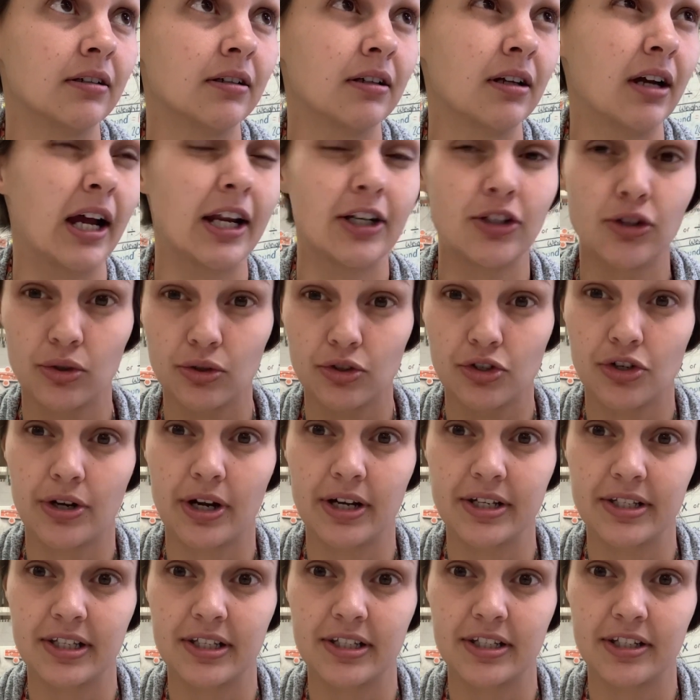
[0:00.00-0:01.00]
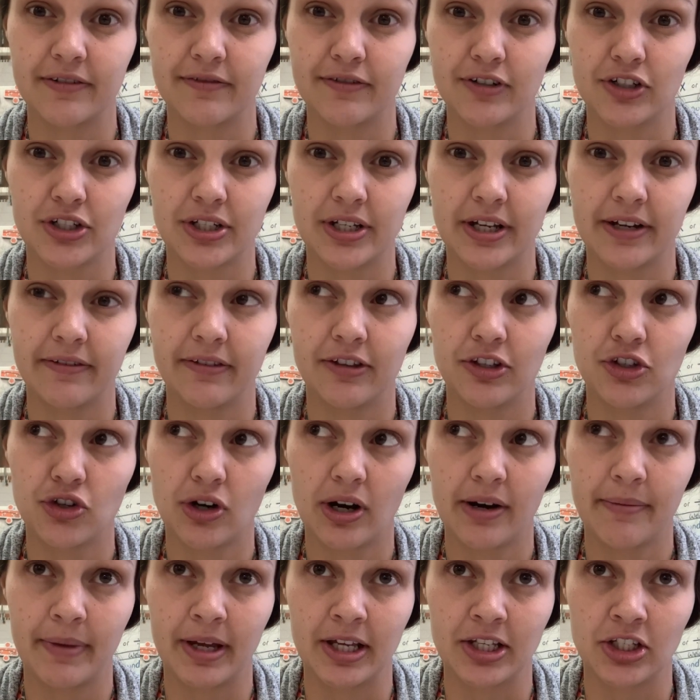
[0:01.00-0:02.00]
I told you guys it's the first day of the
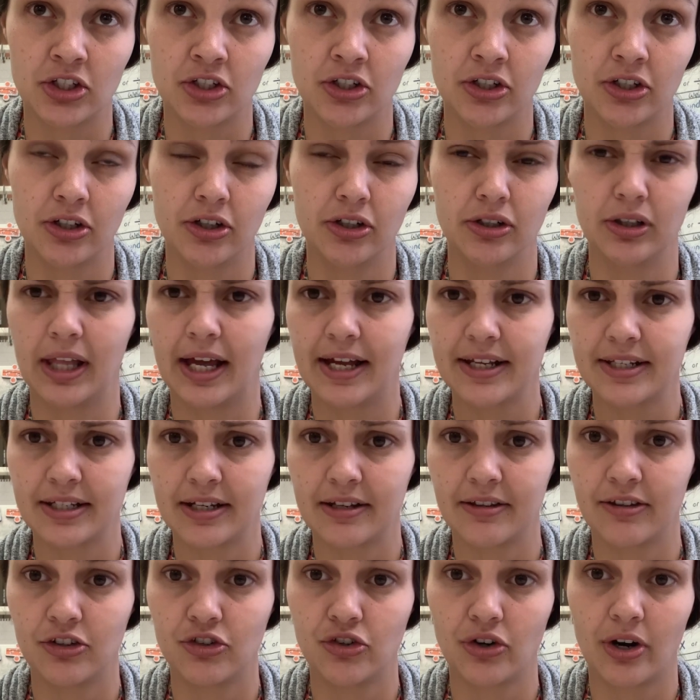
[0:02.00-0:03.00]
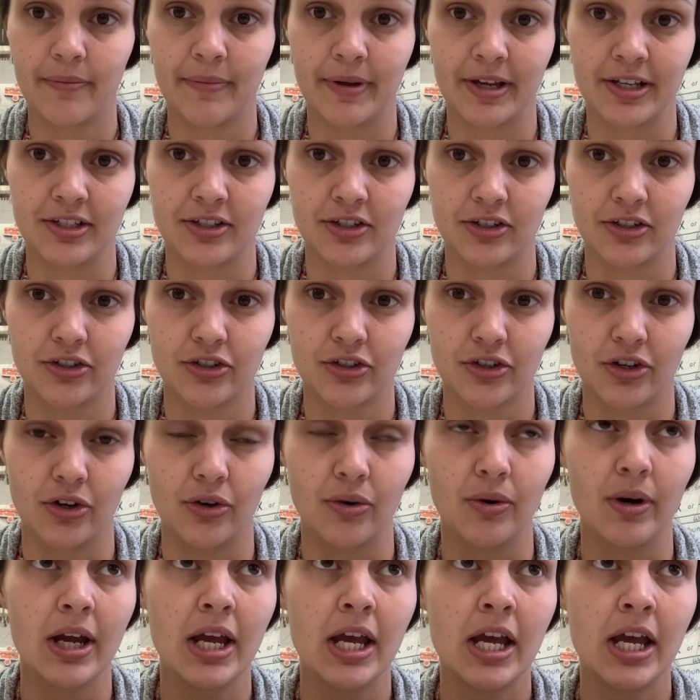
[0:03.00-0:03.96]
trimester, or last day of the trimester, so